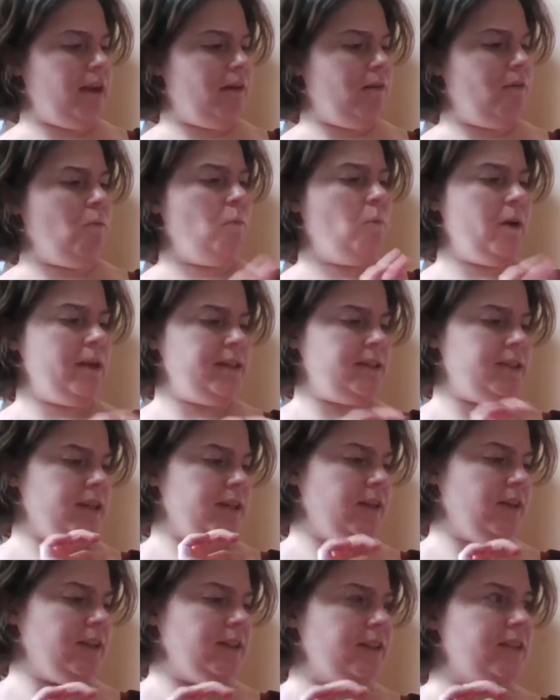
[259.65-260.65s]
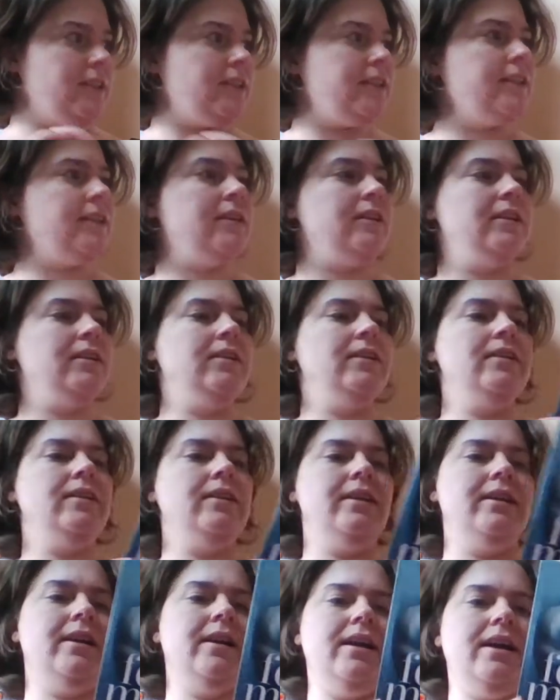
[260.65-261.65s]
Winters.
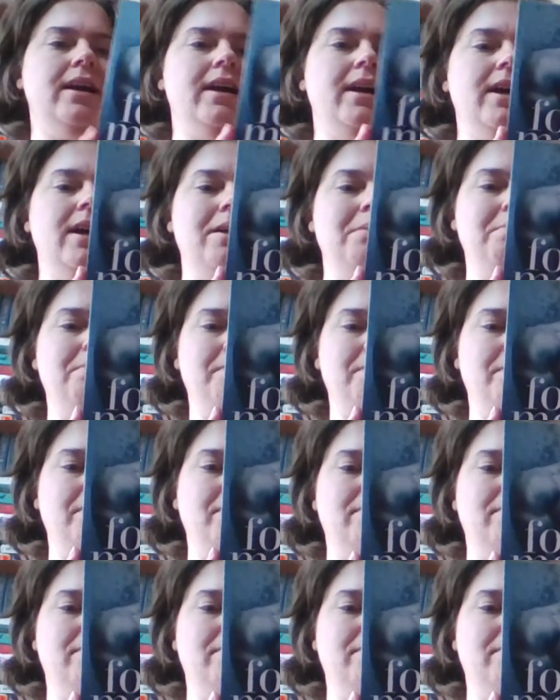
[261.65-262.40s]
Um,